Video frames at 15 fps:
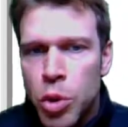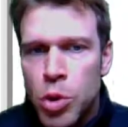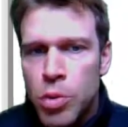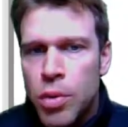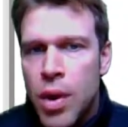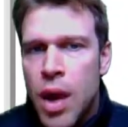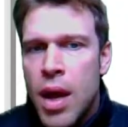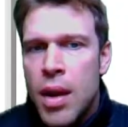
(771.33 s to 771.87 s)

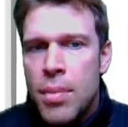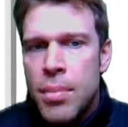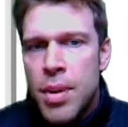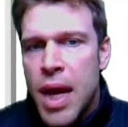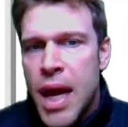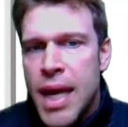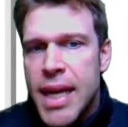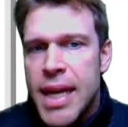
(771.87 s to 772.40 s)
true,
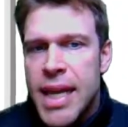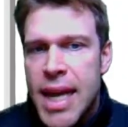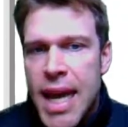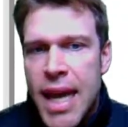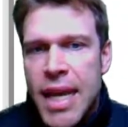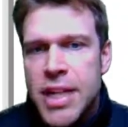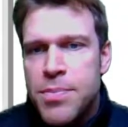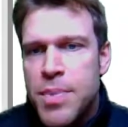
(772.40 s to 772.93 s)
but I
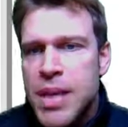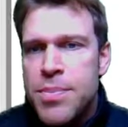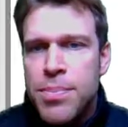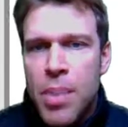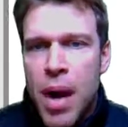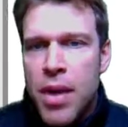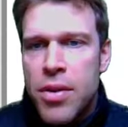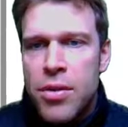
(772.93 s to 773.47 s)
can't
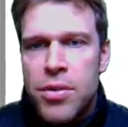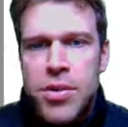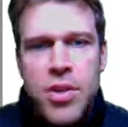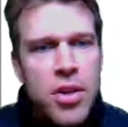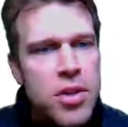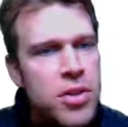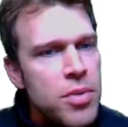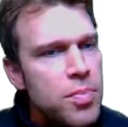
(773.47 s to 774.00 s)
be
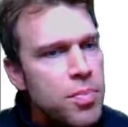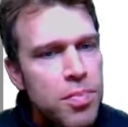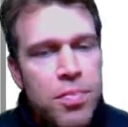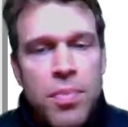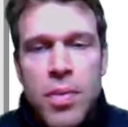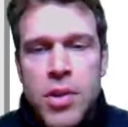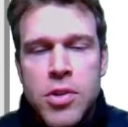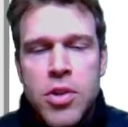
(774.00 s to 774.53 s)
bothered
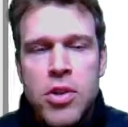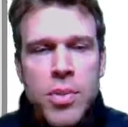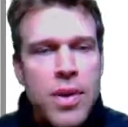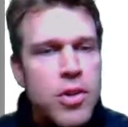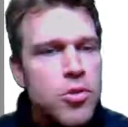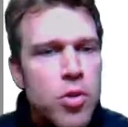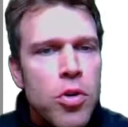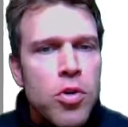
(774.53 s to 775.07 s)

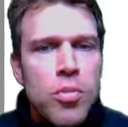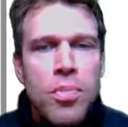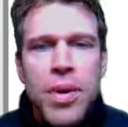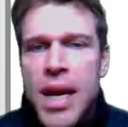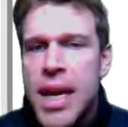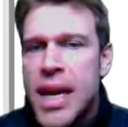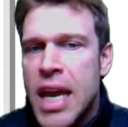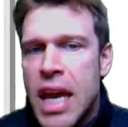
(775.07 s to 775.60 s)
excuse me,
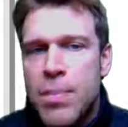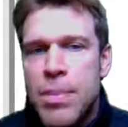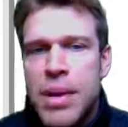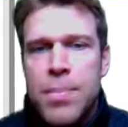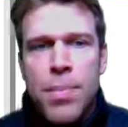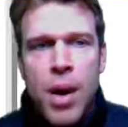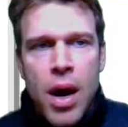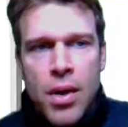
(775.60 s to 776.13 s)
true, but I
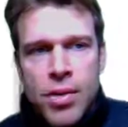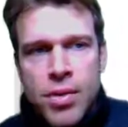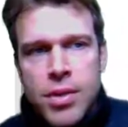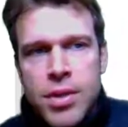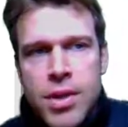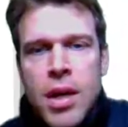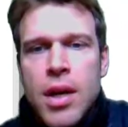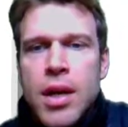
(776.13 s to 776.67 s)
can't be
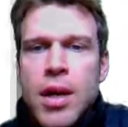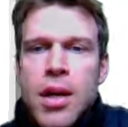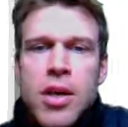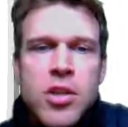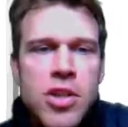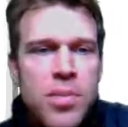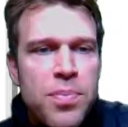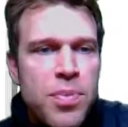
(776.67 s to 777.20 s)
bothered
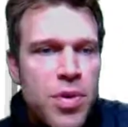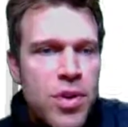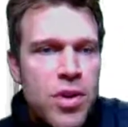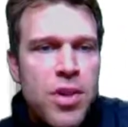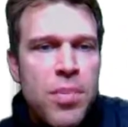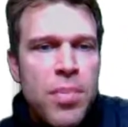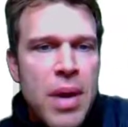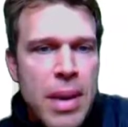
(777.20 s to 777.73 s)
to
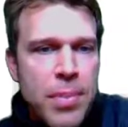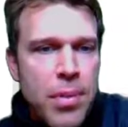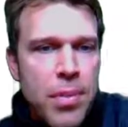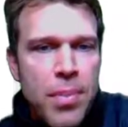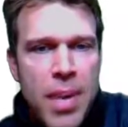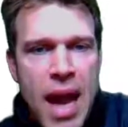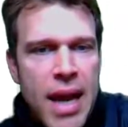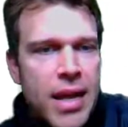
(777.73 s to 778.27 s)
put the
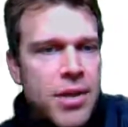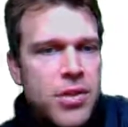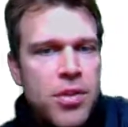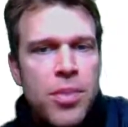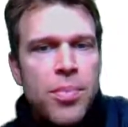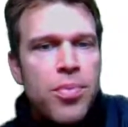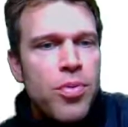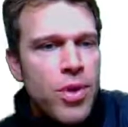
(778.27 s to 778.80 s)
paper back
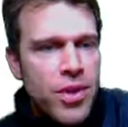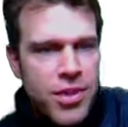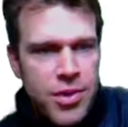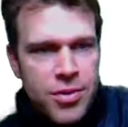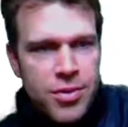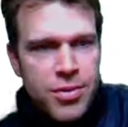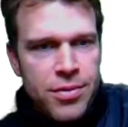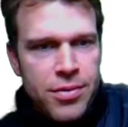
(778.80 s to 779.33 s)
into the
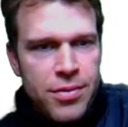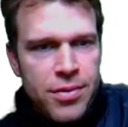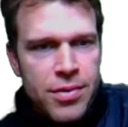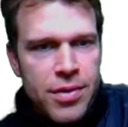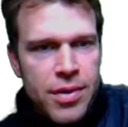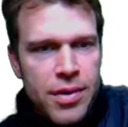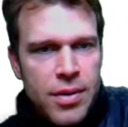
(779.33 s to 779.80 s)
printer.